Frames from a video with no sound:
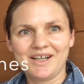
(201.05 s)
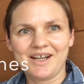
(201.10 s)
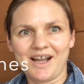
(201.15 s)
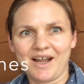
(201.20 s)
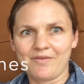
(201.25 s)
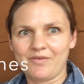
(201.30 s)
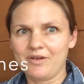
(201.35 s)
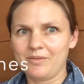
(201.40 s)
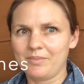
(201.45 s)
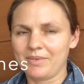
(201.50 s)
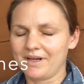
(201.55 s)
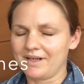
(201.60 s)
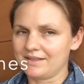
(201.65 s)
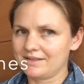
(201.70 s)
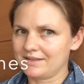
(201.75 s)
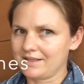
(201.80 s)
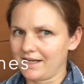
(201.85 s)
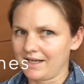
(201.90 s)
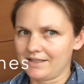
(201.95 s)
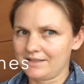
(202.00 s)
have you
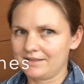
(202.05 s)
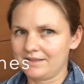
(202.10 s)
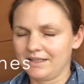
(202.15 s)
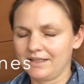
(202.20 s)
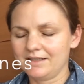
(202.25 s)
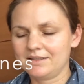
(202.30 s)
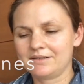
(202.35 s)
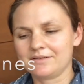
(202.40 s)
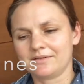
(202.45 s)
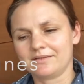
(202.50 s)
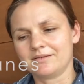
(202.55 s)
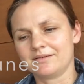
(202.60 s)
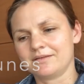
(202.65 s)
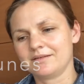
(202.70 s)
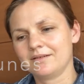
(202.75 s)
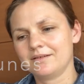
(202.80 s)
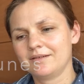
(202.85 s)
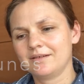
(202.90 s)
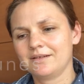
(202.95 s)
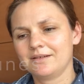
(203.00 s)
passed gas yet, or
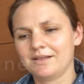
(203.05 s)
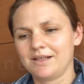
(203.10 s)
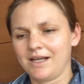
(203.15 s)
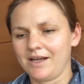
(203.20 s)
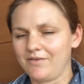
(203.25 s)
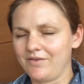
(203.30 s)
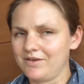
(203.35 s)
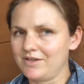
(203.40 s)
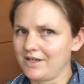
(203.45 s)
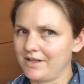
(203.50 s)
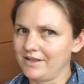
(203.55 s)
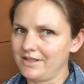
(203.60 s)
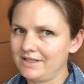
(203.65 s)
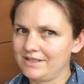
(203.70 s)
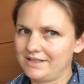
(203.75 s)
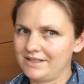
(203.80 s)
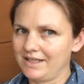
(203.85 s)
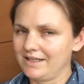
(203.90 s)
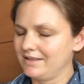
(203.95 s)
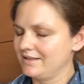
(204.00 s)
have you done
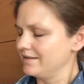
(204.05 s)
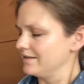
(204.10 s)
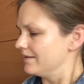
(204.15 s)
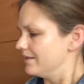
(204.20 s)
this yet?